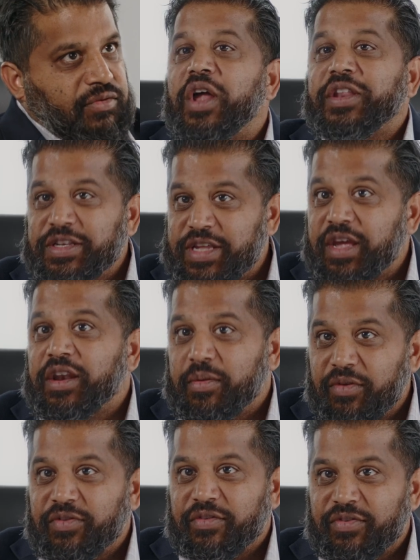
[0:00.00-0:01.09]
fraud can take a
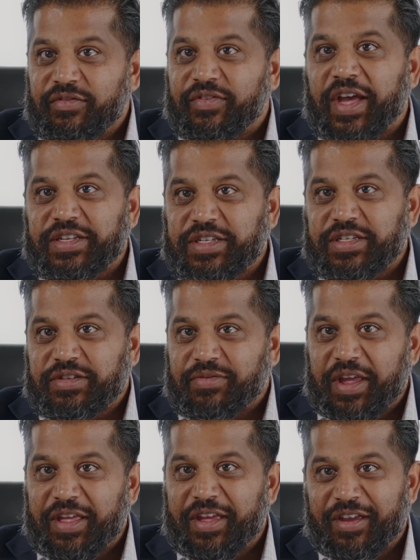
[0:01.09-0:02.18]
number of different
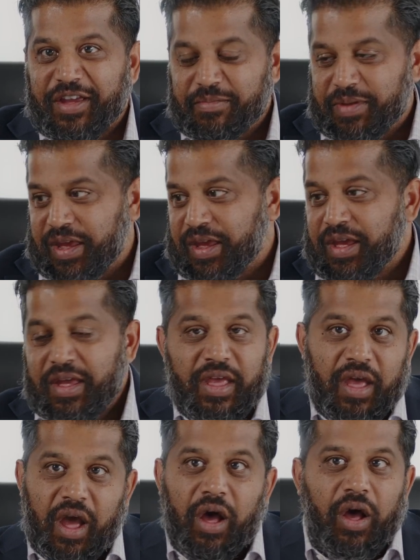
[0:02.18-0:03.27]
facets, right? It can be
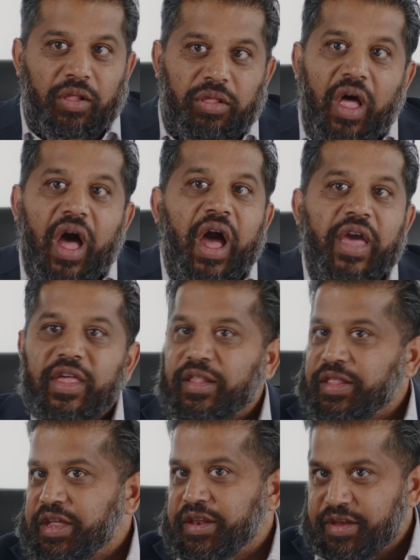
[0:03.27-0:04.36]
a lie
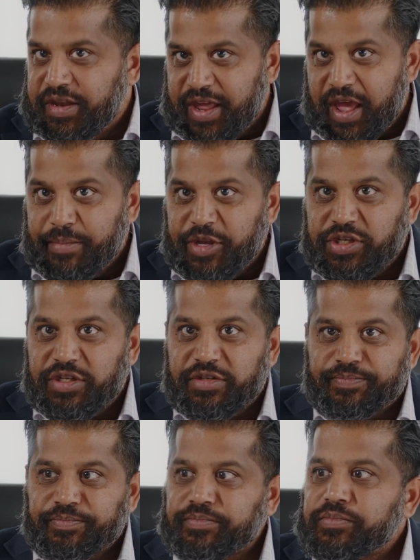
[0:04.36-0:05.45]
that leads to
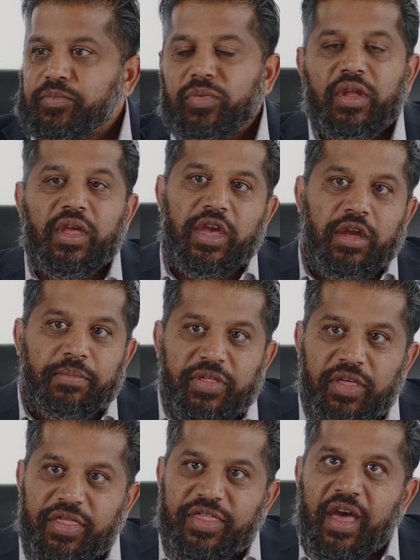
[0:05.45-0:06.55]
damages. It can
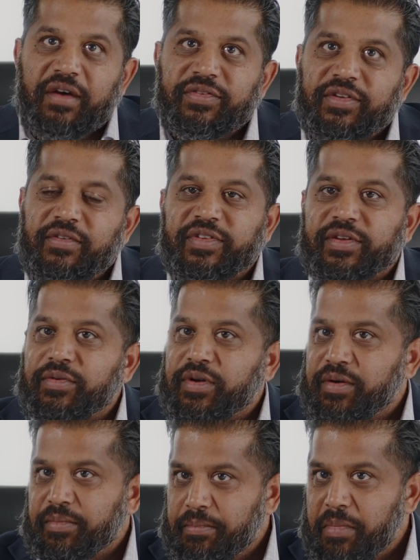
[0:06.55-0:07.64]
be the theft of
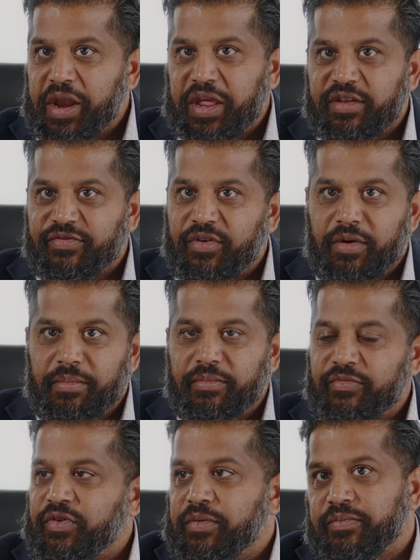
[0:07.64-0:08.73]
certain monies
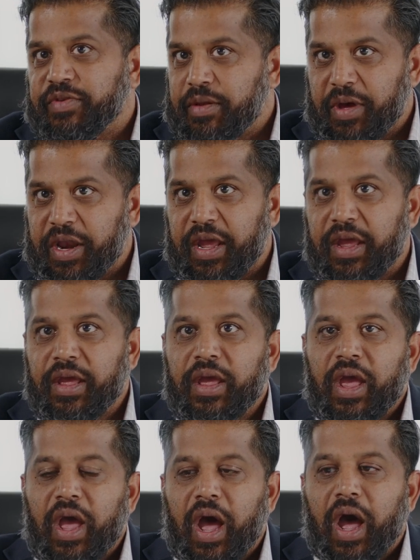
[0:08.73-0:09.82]
from somebody.
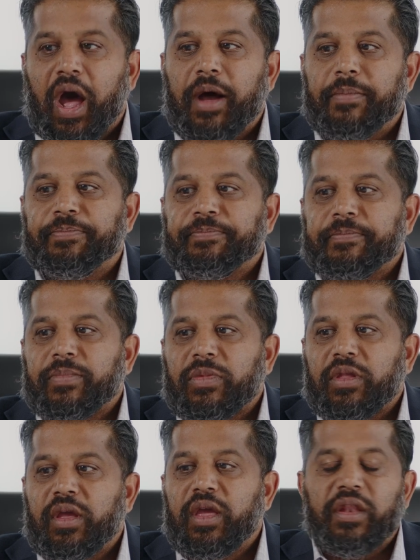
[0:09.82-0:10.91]

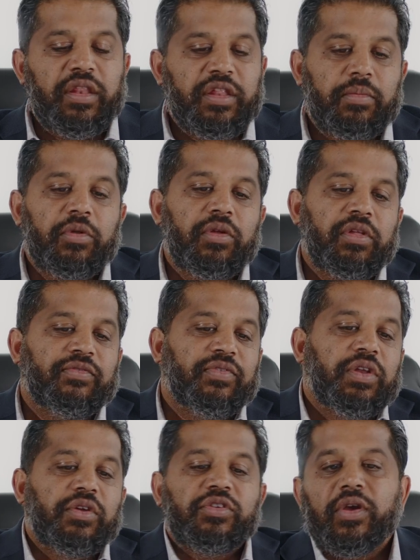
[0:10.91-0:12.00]
And similarly,
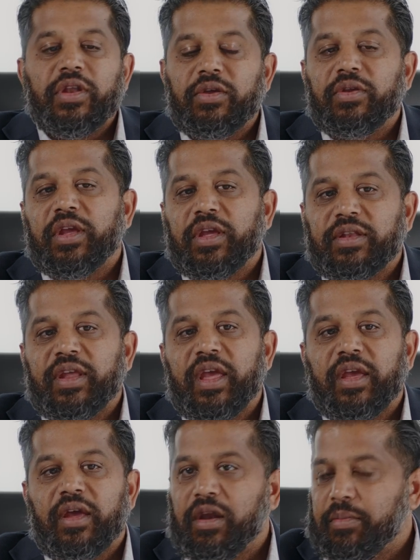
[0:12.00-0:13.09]
fiduciary duty can
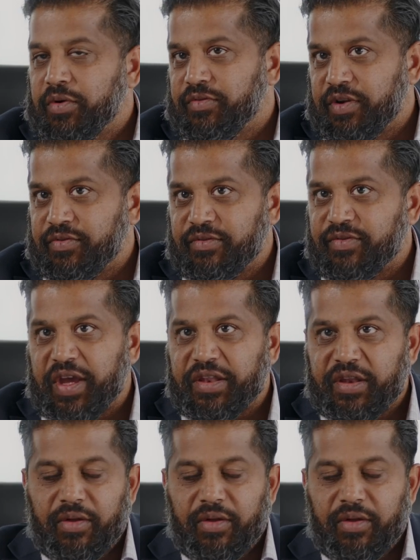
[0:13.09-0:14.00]
take a number of different facets.